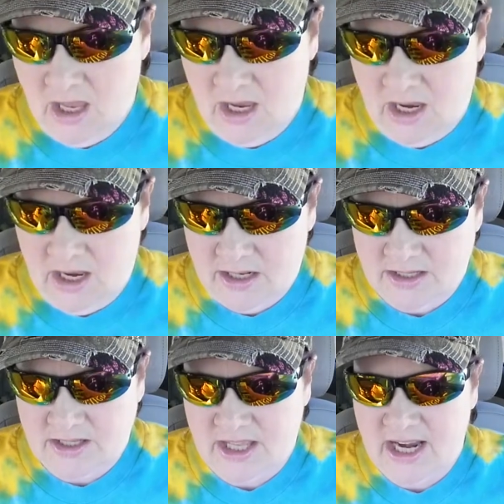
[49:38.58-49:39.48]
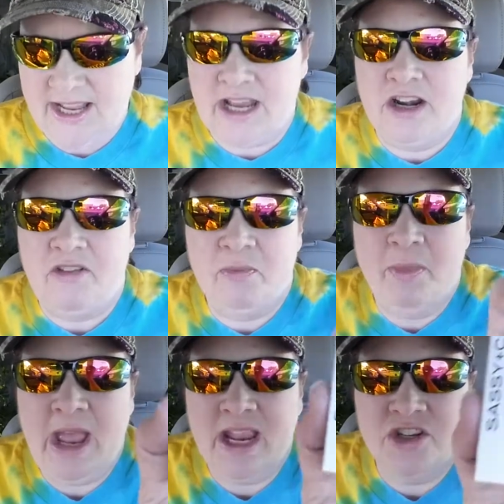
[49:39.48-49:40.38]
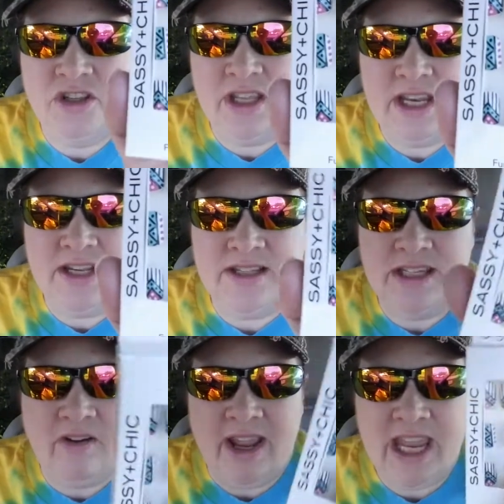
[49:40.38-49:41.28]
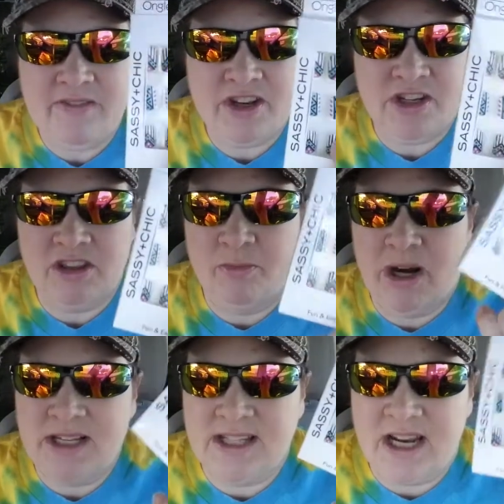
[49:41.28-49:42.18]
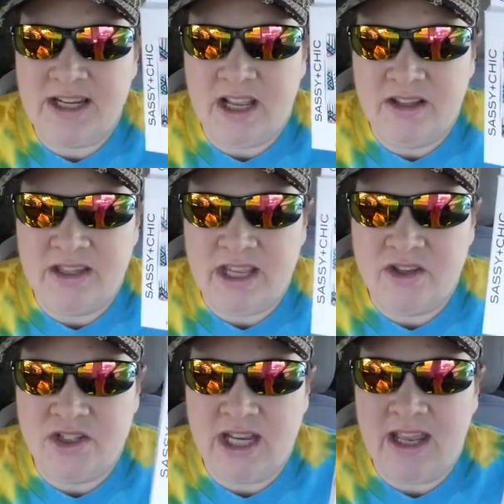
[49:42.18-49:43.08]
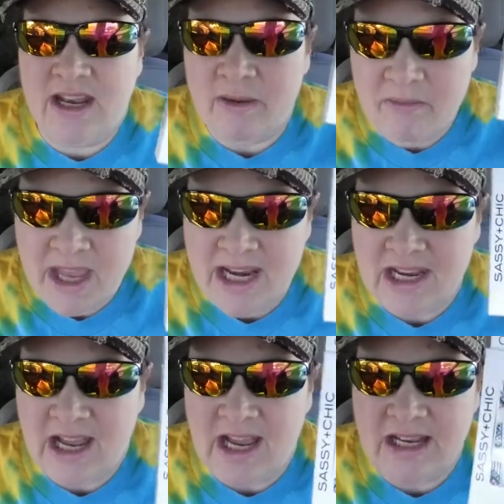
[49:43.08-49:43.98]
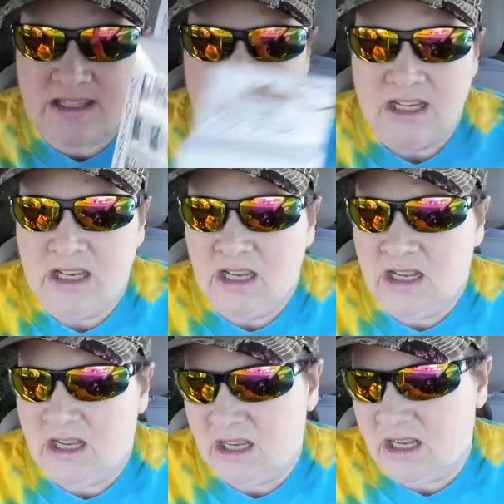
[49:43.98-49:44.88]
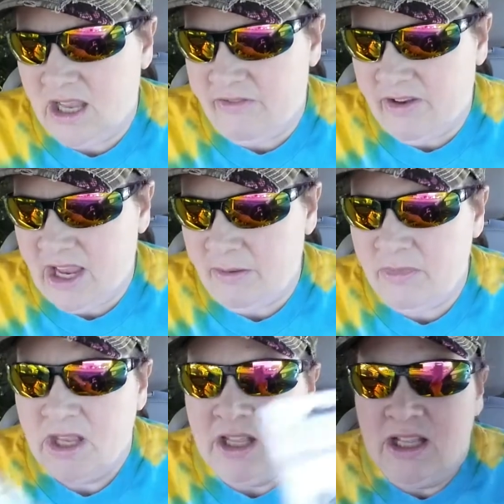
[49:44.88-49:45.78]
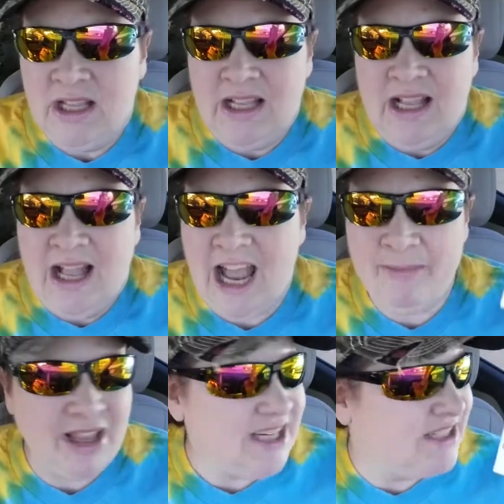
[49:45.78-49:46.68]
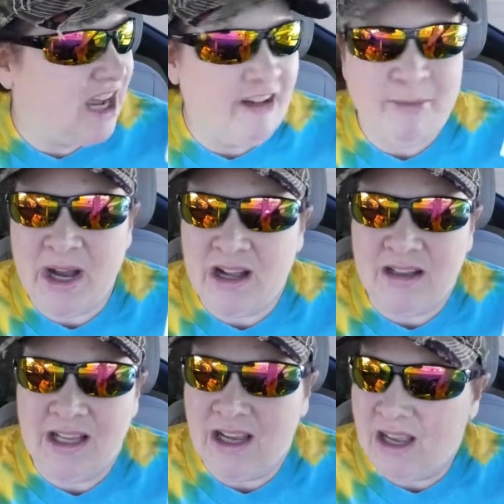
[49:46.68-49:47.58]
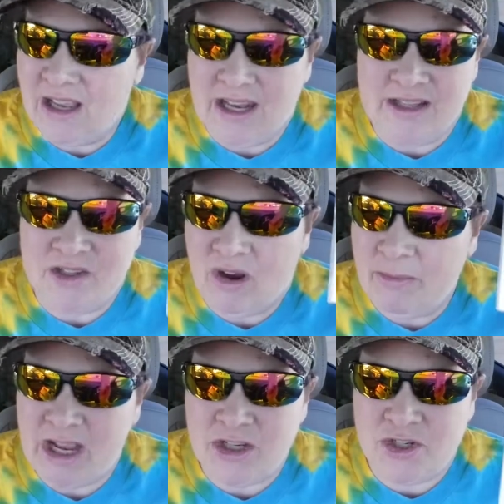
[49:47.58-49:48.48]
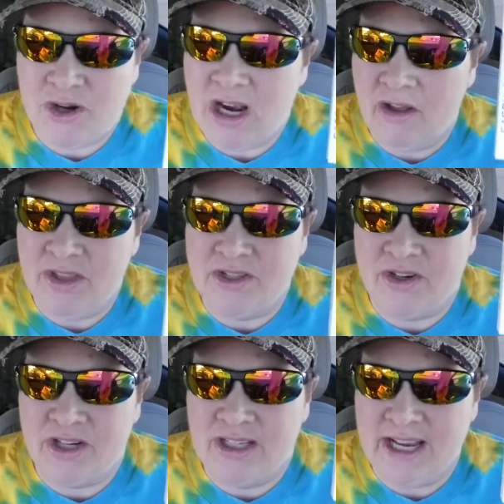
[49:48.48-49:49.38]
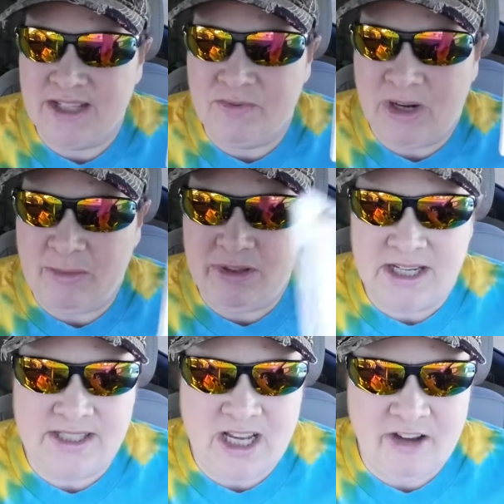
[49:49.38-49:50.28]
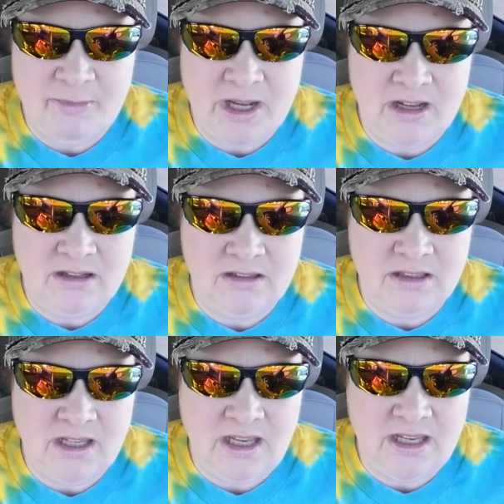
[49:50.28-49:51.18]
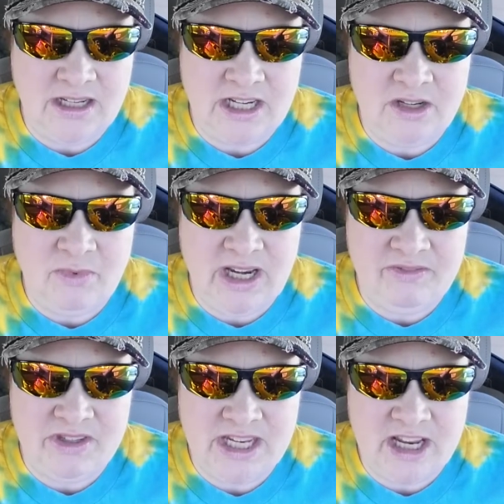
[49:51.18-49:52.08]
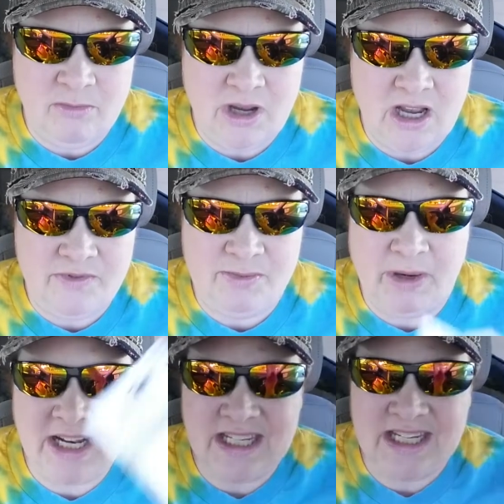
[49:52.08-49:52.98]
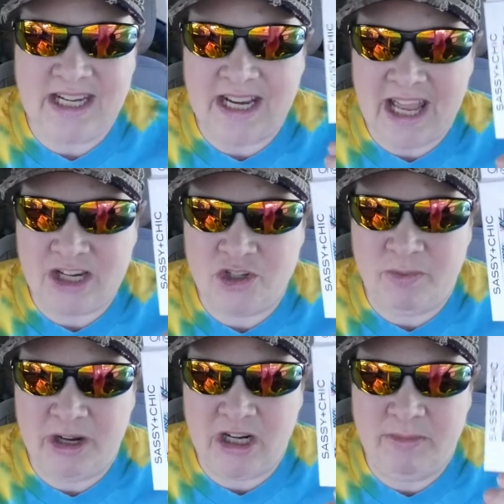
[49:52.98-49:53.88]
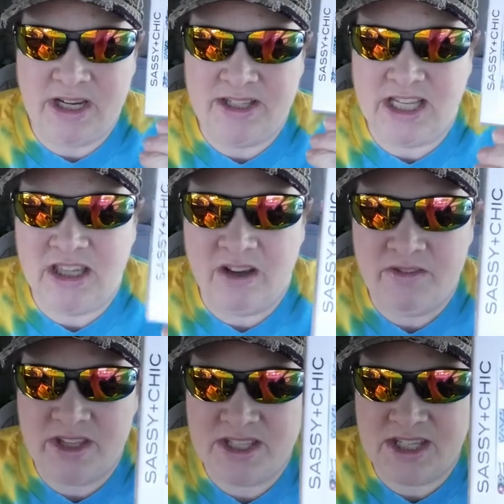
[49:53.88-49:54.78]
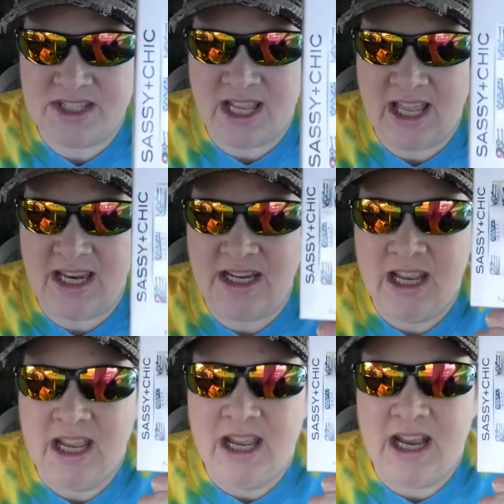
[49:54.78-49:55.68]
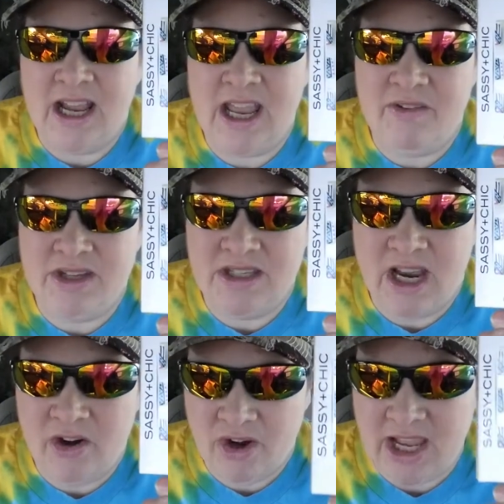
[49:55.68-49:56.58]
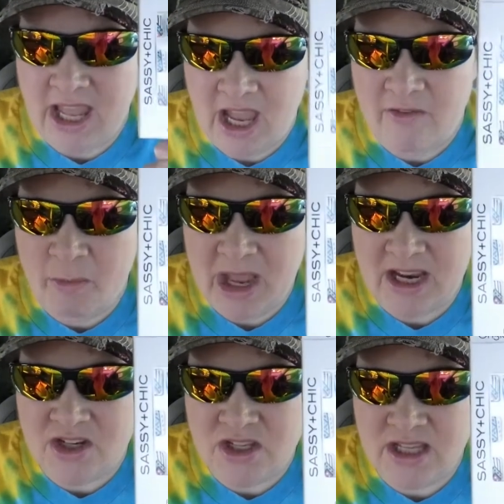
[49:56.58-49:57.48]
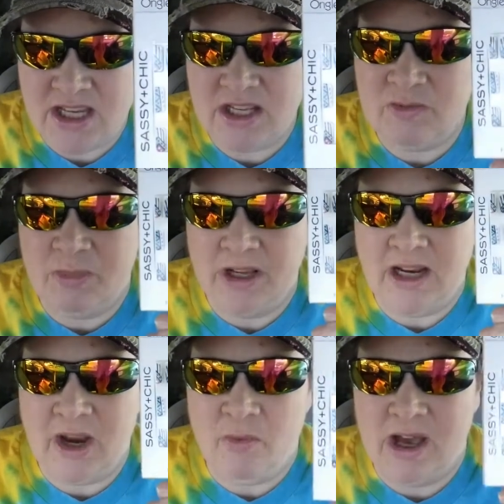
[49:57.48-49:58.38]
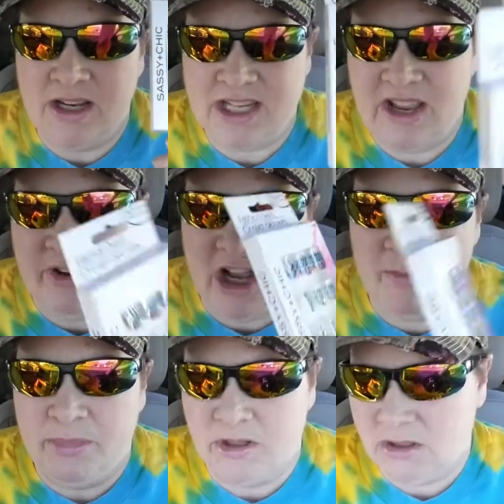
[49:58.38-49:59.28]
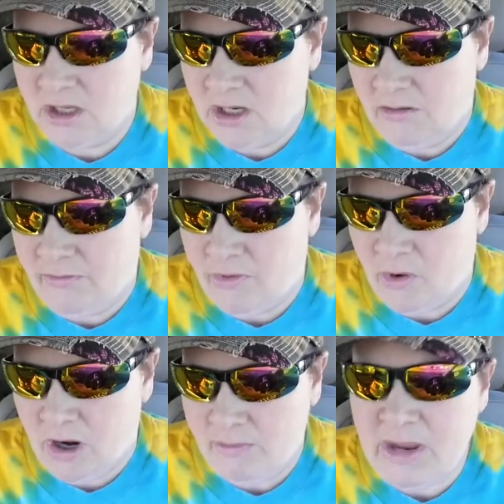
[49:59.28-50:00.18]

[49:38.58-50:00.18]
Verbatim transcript: And then I got another package of these. Now I haven't done the press on nails yet, and I may not. Uh, if I'm, I play softball, and so I'm not sure how these are going to last when I play softball, and I didn't want to have to take them off. But I did get an extra pair because I loved this design I have a I already have a package of these, but I wanted to have a couple for